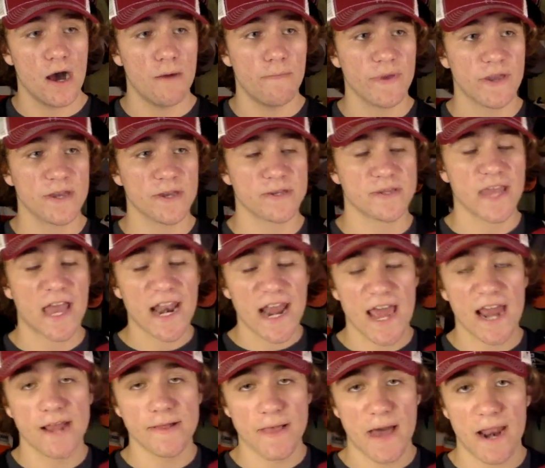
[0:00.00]
Because that
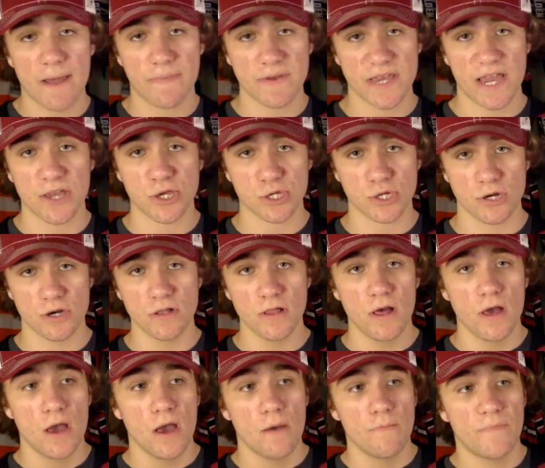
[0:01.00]
had a lot of potential,
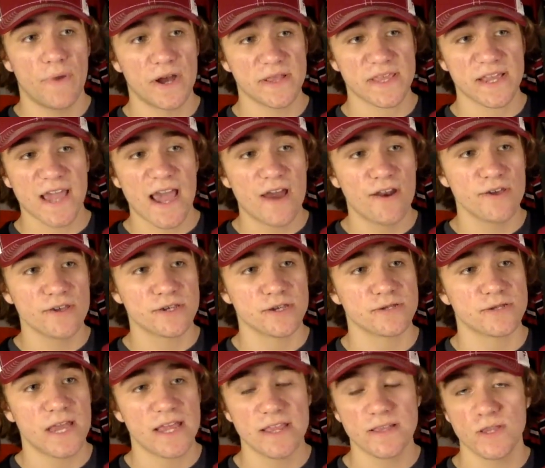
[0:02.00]
but the Coyotes
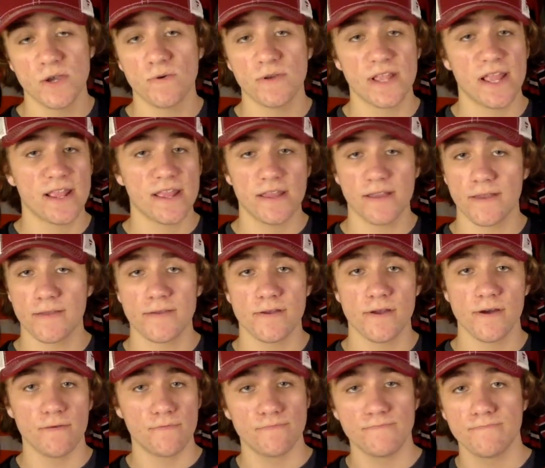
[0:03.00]
just didn't do what they needed
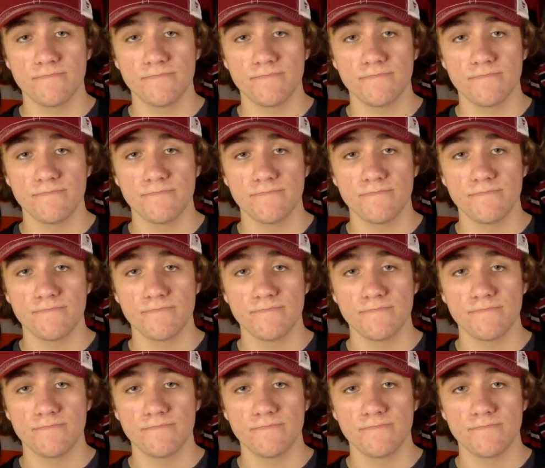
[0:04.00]
to do.